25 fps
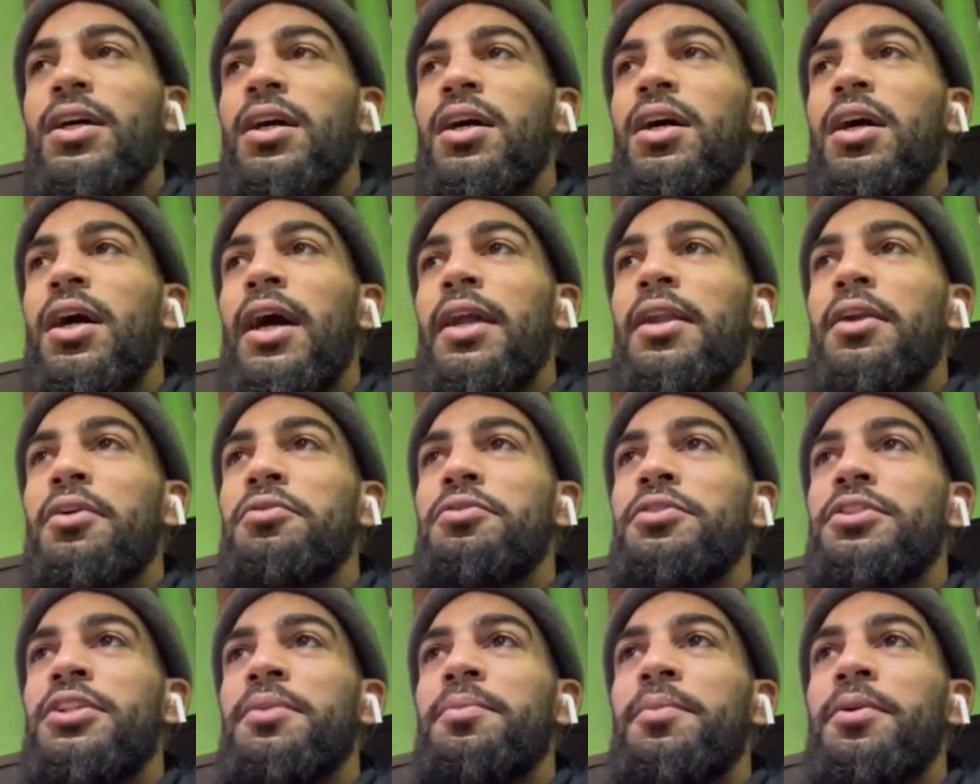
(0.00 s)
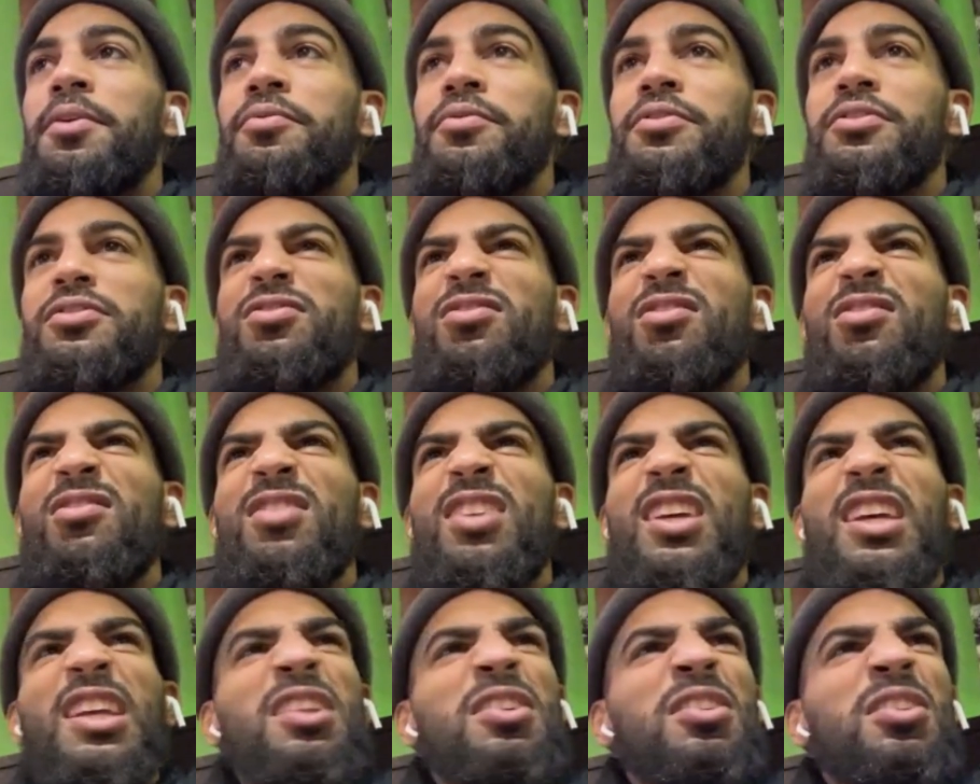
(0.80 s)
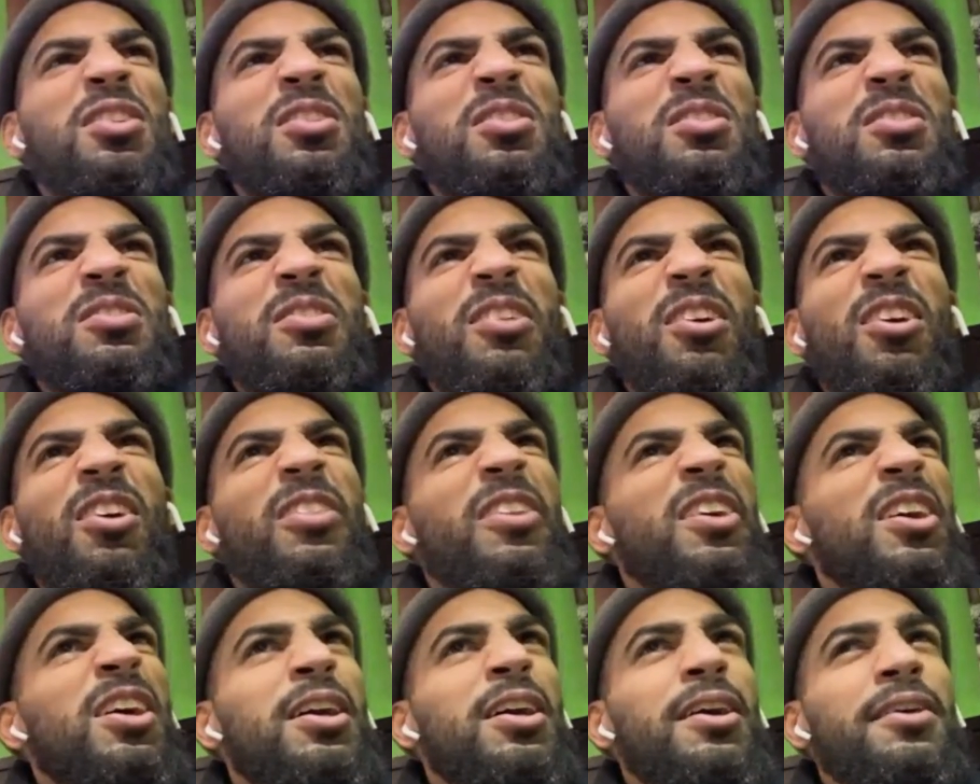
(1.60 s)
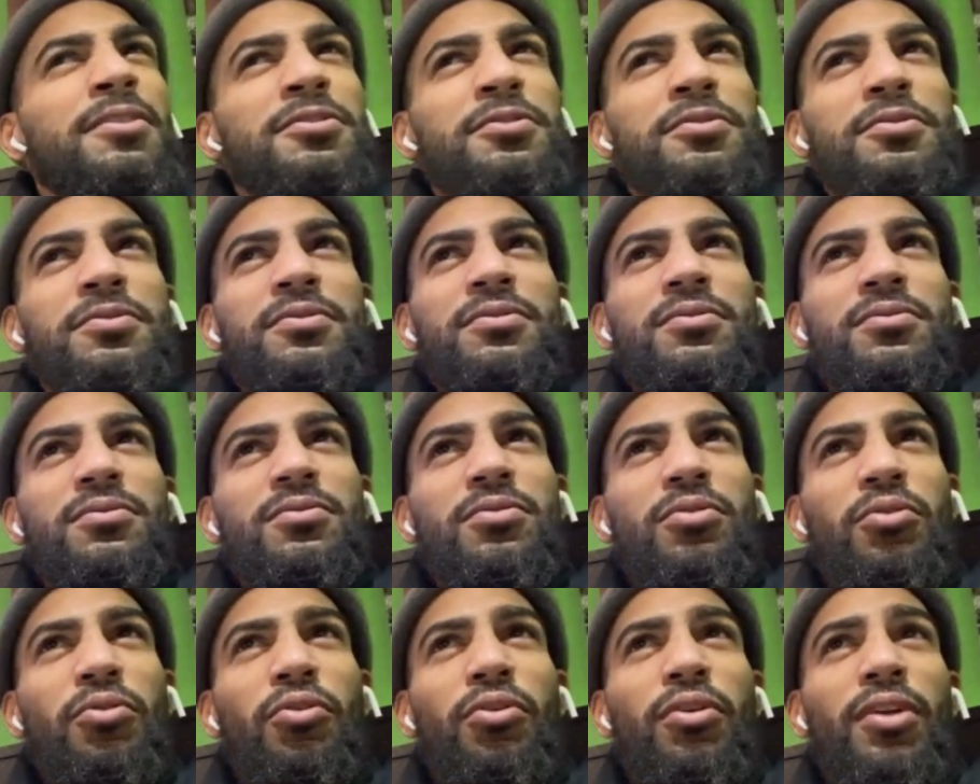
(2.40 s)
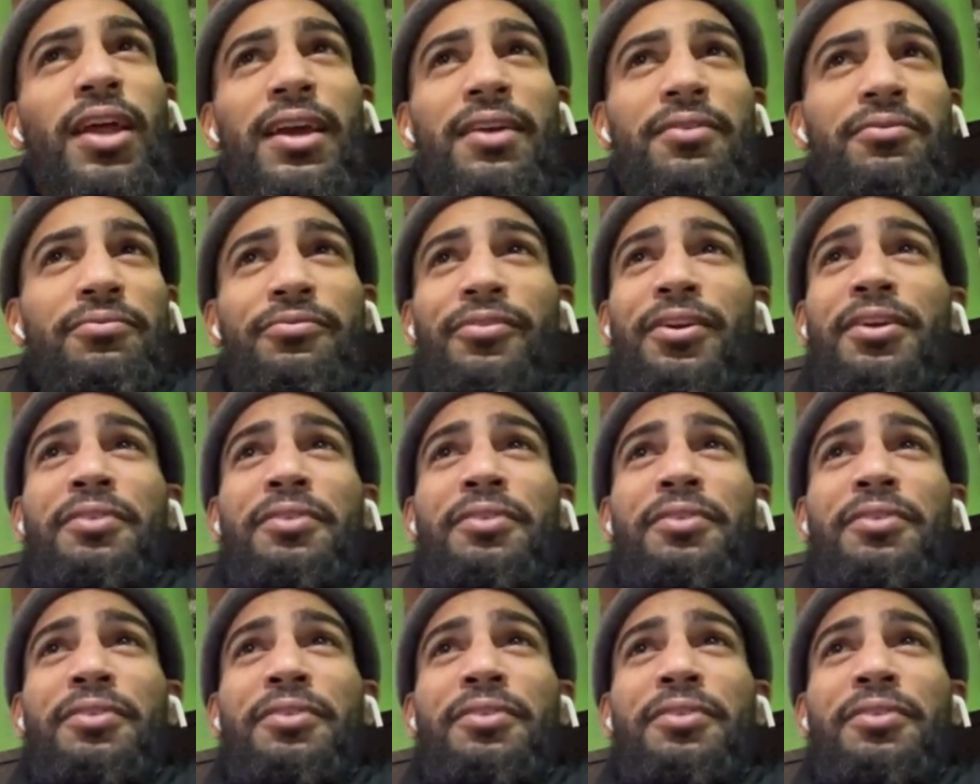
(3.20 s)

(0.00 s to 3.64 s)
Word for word: I know Jimmy was either on the cusp or, like,